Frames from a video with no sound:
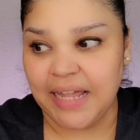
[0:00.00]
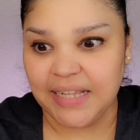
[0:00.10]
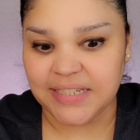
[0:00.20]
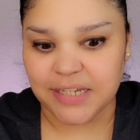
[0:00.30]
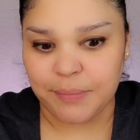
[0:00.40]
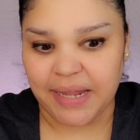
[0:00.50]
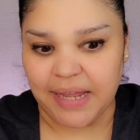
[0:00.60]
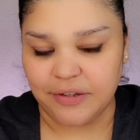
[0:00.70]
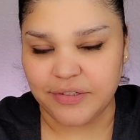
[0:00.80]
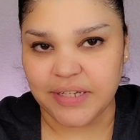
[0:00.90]
at least in my
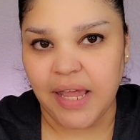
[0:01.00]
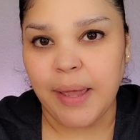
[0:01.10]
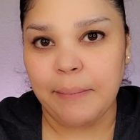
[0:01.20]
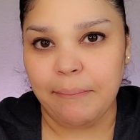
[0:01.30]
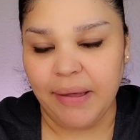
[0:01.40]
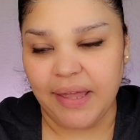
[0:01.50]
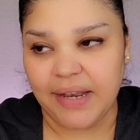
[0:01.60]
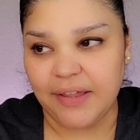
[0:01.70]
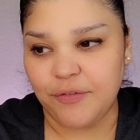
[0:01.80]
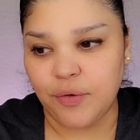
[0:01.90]
house.
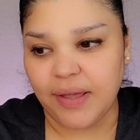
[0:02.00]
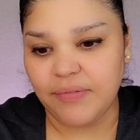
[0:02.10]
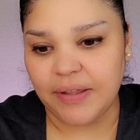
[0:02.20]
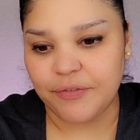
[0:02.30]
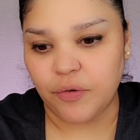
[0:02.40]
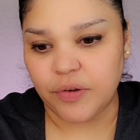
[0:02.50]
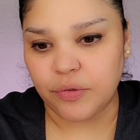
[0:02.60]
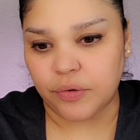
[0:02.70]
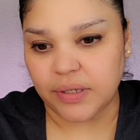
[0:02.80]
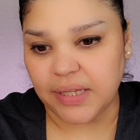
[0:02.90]
But if you have leftover
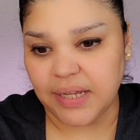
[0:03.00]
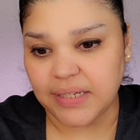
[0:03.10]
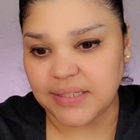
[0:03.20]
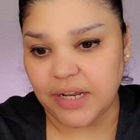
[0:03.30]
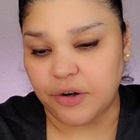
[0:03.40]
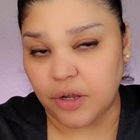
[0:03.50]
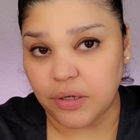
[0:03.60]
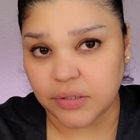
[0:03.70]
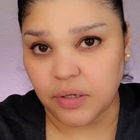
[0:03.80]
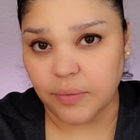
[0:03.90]
tortillas that are
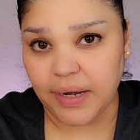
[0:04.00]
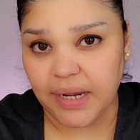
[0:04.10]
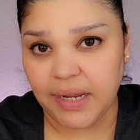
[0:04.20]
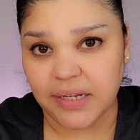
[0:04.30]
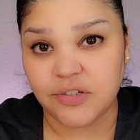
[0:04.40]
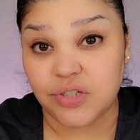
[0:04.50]
cooked already,